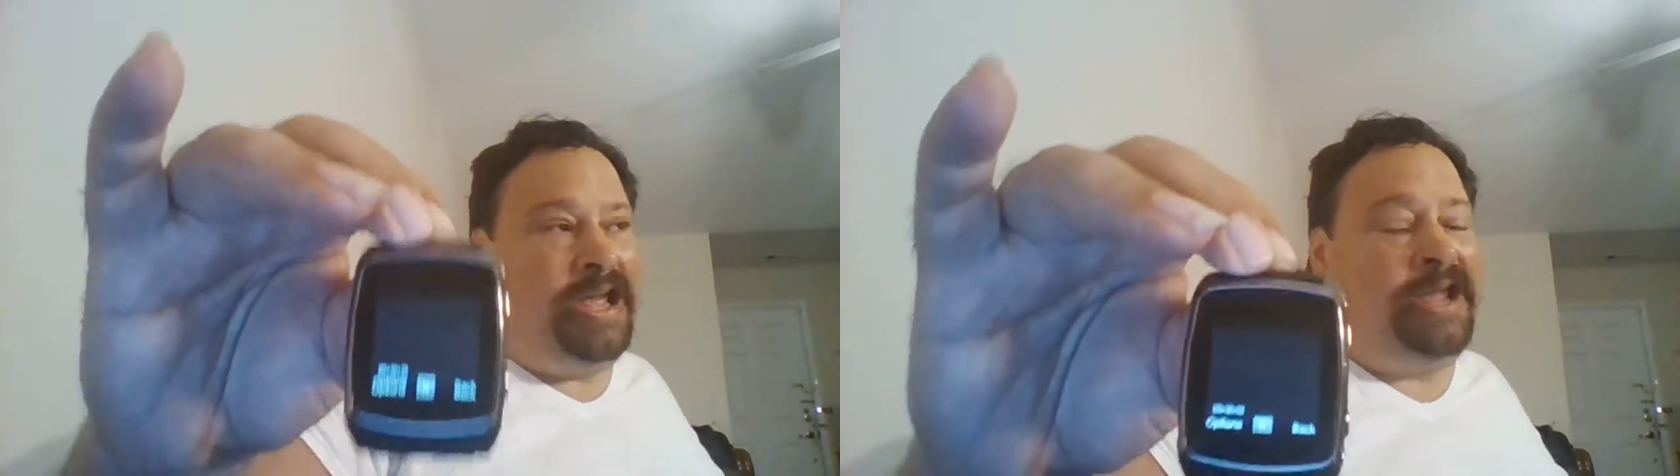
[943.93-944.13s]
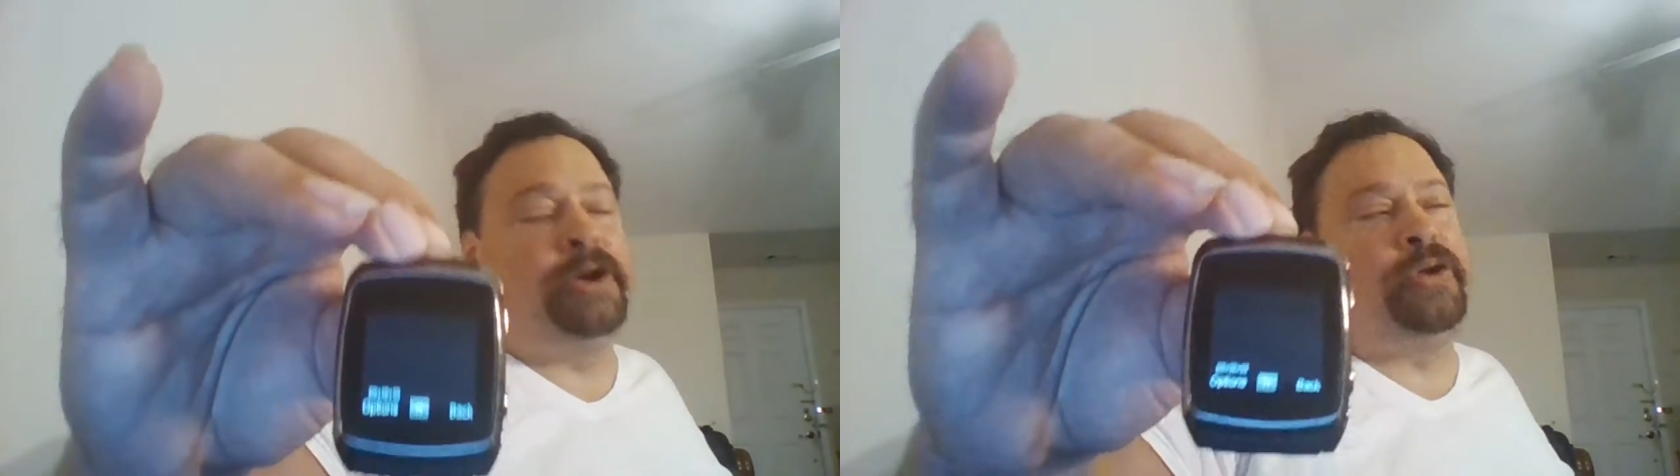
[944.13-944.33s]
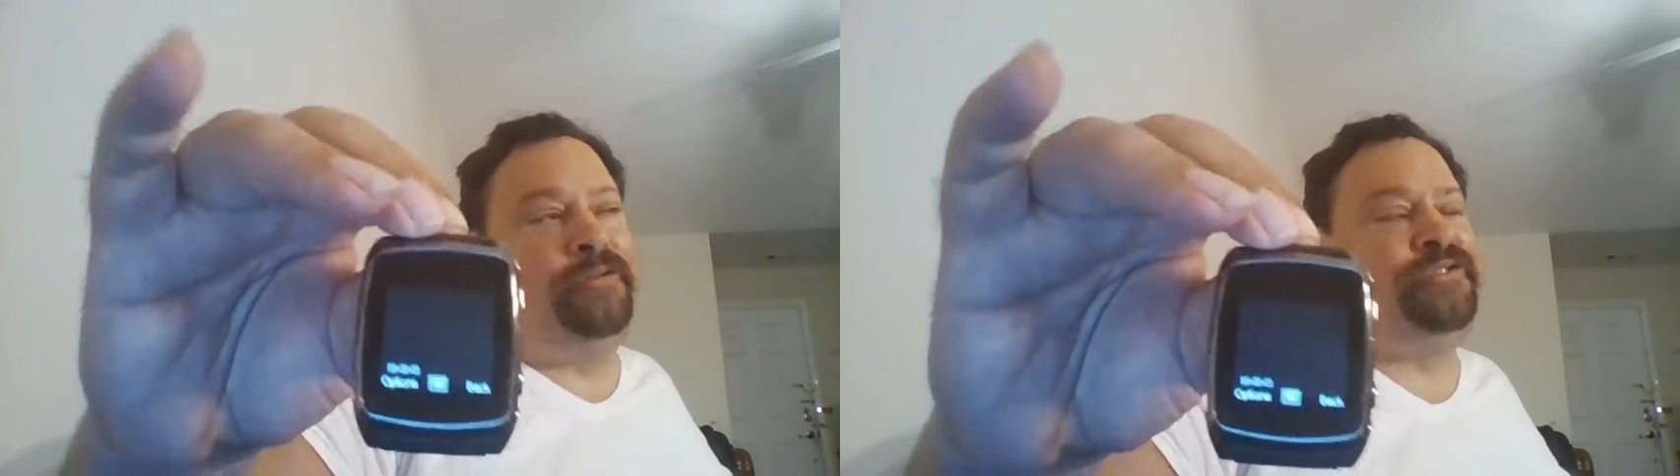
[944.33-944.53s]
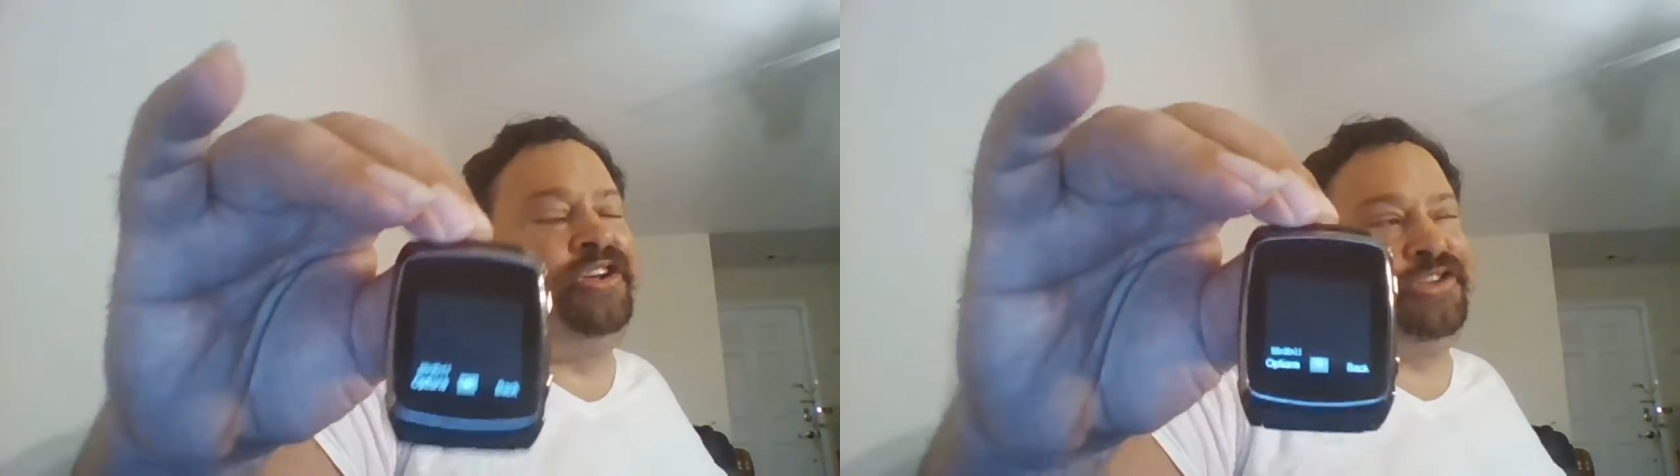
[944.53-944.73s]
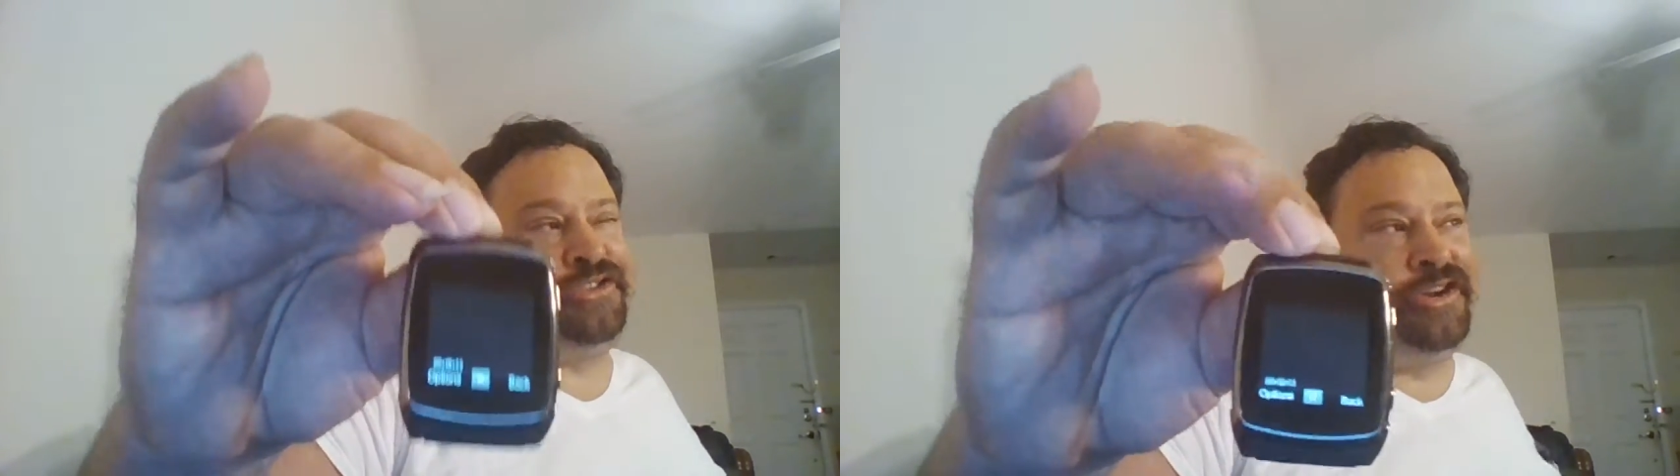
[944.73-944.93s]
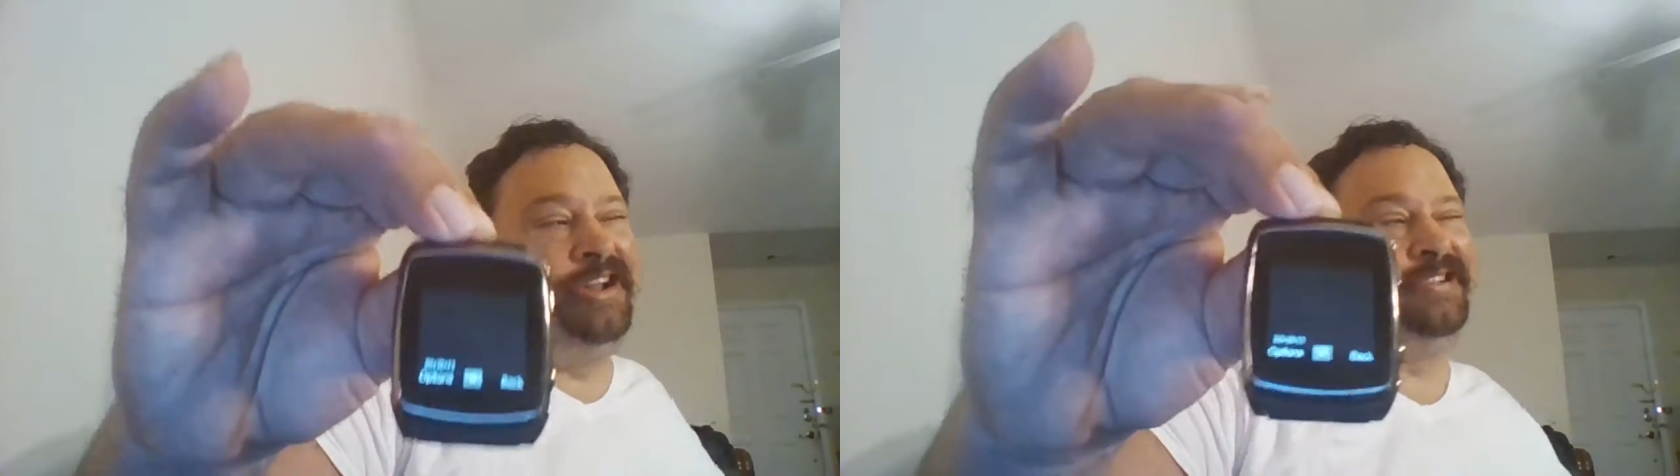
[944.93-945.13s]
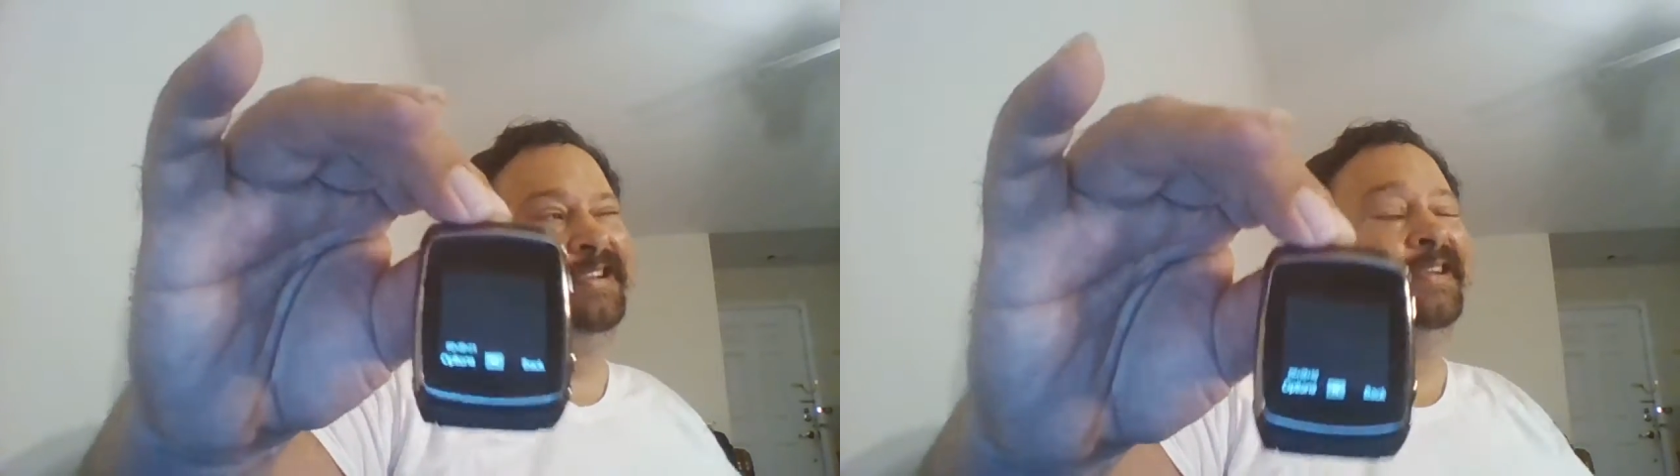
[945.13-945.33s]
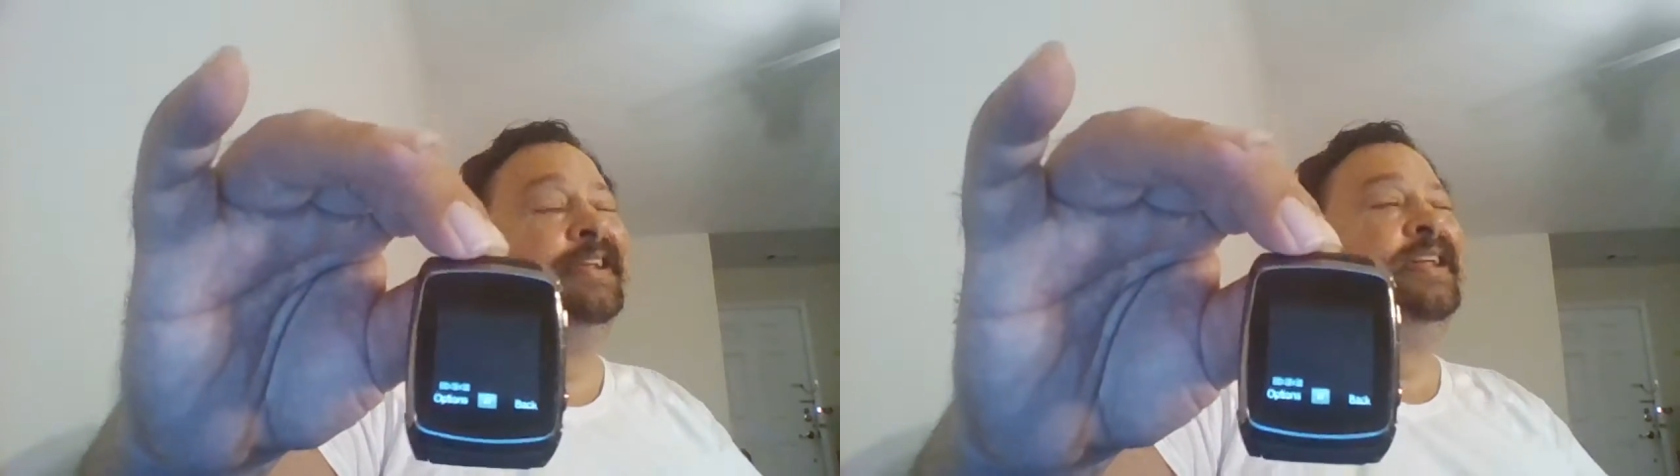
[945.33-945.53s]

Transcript: anger and frustration